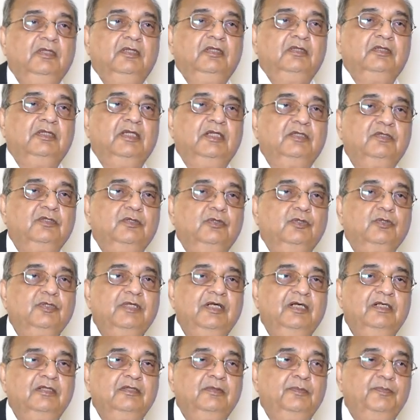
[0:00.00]
then you look
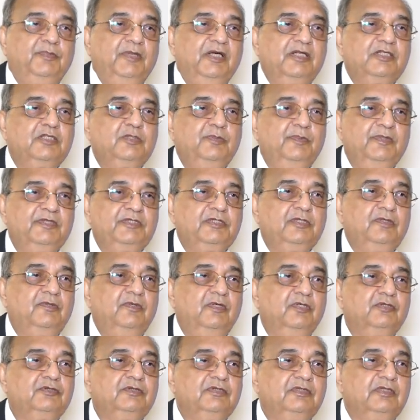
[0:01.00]
at the partial pressure of
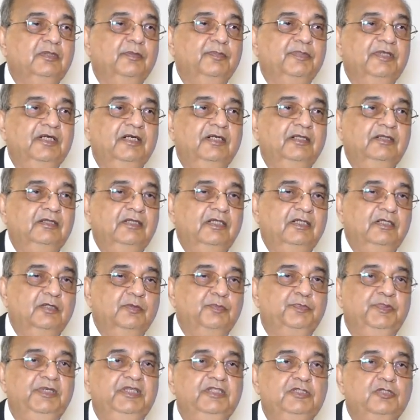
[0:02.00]
oxygen in the blood, that is
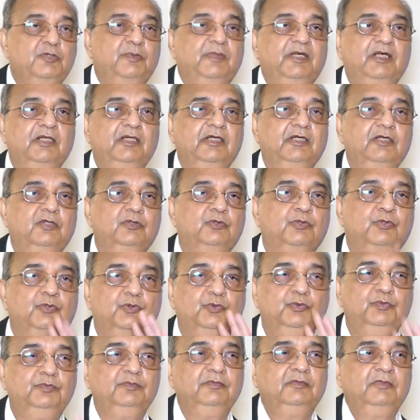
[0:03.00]
P small
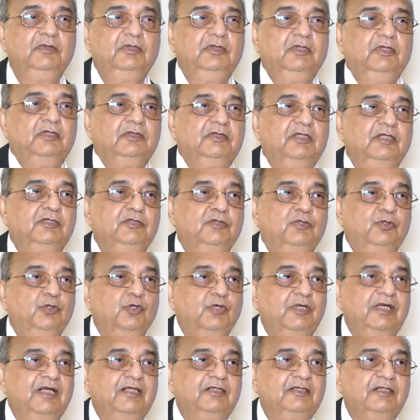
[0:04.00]
AO2, then you
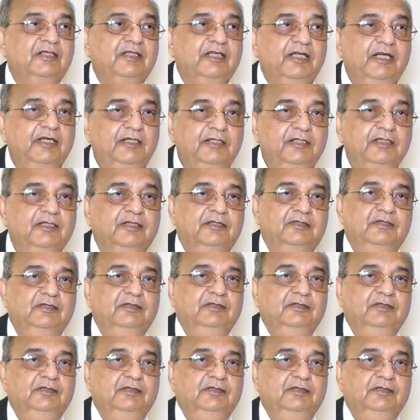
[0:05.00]
look at the gradient.